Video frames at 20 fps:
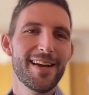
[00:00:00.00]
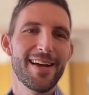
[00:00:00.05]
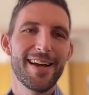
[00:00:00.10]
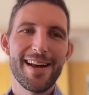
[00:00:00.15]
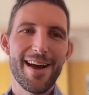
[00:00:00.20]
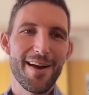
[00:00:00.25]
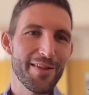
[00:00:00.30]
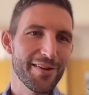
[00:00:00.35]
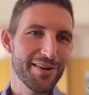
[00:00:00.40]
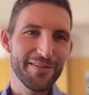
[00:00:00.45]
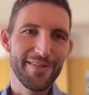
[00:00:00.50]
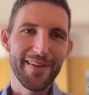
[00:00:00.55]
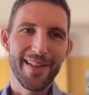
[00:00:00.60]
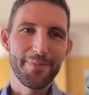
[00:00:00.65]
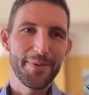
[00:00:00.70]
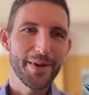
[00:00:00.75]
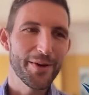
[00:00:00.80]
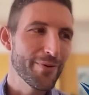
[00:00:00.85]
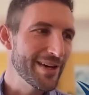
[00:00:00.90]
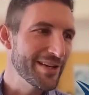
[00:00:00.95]
And now they're
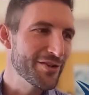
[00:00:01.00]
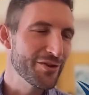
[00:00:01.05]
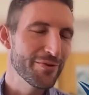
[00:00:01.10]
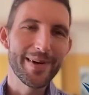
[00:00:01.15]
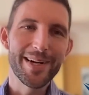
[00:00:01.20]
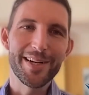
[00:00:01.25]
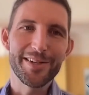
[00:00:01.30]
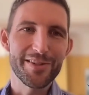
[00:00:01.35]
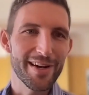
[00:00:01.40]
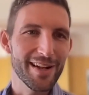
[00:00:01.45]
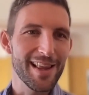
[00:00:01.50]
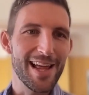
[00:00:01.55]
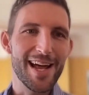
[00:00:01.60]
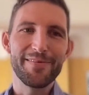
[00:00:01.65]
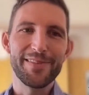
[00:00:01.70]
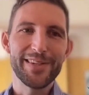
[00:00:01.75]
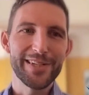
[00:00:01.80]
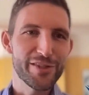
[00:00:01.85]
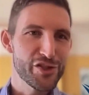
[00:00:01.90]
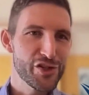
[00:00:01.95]
developing way too much and a lot
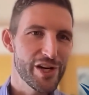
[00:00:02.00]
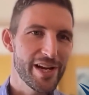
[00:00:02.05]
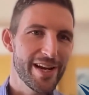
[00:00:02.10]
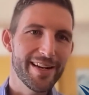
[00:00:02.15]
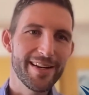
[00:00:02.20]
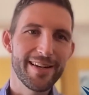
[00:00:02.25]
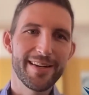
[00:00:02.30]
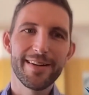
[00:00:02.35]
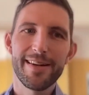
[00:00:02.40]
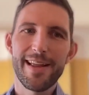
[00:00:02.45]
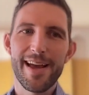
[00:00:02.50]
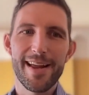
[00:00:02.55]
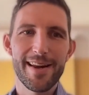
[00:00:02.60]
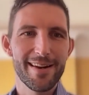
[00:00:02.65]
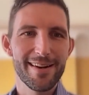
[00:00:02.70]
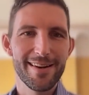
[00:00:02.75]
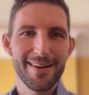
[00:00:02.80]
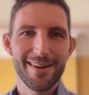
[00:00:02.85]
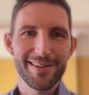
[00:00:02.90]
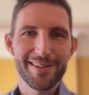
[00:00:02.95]
of it's shit. And
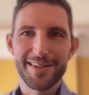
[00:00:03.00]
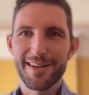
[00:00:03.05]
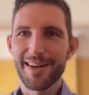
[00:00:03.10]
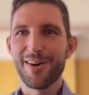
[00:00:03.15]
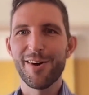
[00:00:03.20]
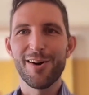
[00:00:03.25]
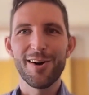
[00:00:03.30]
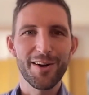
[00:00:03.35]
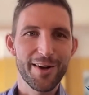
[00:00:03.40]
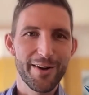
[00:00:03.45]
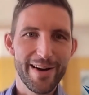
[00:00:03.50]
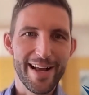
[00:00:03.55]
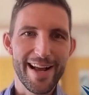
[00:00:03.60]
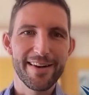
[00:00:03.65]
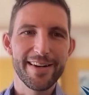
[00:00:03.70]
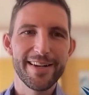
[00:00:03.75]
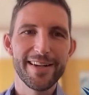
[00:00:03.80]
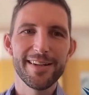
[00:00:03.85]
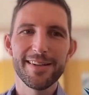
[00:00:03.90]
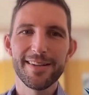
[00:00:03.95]
then it's going to all go
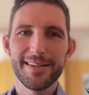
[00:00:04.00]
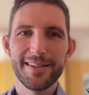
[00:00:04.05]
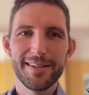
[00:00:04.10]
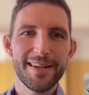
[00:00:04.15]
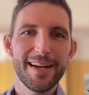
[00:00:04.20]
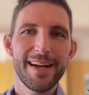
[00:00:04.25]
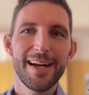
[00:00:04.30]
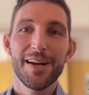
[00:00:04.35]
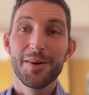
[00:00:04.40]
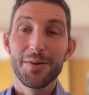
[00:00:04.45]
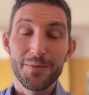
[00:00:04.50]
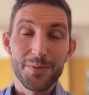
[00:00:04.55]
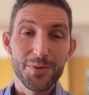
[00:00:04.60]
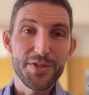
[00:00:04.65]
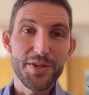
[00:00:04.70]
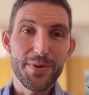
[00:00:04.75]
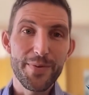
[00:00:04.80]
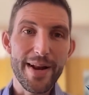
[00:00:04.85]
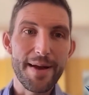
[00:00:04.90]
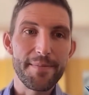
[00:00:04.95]
downhill and we'll
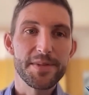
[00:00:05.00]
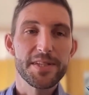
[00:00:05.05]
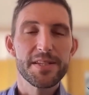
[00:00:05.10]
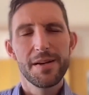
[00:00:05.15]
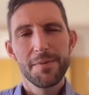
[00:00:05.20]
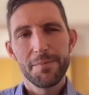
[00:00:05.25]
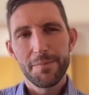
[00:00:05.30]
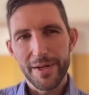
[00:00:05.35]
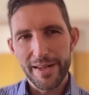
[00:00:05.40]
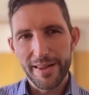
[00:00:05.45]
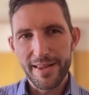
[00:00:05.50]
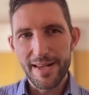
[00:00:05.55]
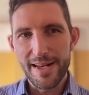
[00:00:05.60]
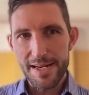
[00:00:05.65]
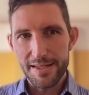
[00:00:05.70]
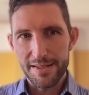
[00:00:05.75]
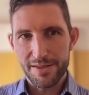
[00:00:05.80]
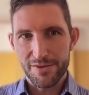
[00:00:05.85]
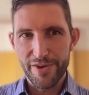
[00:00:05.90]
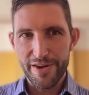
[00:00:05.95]
see what happens. But in the
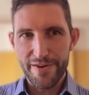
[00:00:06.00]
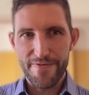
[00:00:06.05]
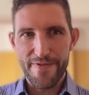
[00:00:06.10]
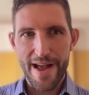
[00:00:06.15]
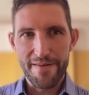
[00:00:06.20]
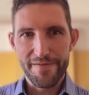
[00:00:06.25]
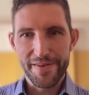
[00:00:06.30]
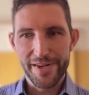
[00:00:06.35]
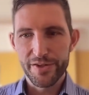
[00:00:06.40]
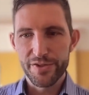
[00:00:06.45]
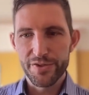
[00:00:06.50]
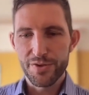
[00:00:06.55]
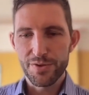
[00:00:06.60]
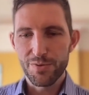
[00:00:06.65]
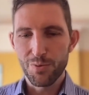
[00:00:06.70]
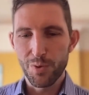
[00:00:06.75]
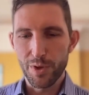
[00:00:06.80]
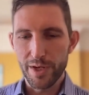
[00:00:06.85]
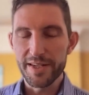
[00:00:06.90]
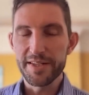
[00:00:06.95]
next 3 to 5 years,
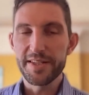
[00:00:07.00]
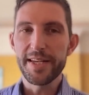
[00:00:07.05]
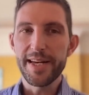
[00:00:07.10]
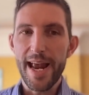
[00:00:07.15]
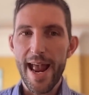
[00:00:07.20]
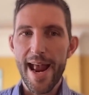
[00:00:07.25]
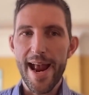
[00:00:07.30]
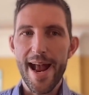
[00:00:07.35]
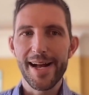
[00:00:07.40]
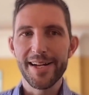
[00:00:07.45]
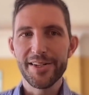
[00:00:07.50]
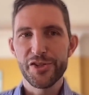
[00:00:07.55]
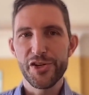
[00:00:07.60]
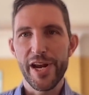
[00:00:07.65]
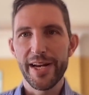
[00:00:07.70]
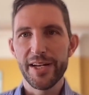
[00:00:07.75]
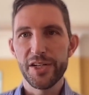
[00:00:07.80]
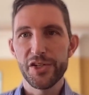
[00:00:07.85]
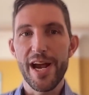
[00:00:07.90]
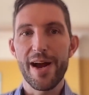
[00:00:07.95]
we're going to see AI
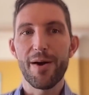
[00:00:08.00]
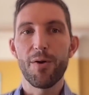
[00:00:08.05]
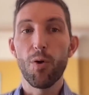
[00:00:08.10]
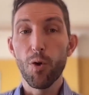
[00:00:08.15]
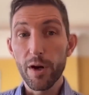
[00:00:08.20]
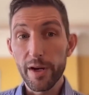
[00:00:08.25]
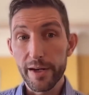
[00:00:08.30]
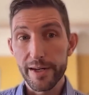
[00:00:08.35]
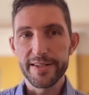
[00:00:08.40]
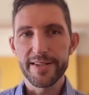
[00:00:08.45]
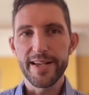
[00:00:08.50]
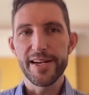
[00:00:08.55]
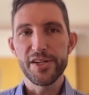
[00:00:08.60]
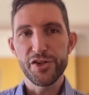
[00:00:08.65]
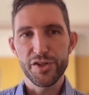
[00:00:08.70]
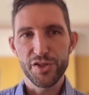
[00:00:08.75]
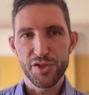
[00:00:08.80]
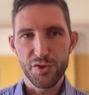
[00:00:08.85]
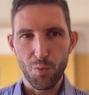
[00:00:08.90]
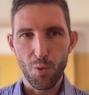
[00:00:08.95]
change how
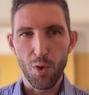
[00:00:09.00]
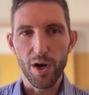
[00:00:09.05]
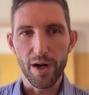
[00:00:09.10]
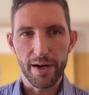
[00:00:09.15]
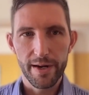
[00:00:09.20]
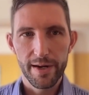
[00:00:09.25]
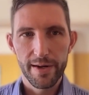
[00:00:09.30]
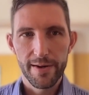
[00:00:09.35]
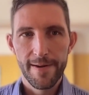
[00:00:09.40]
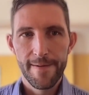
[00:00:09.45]
organizations work.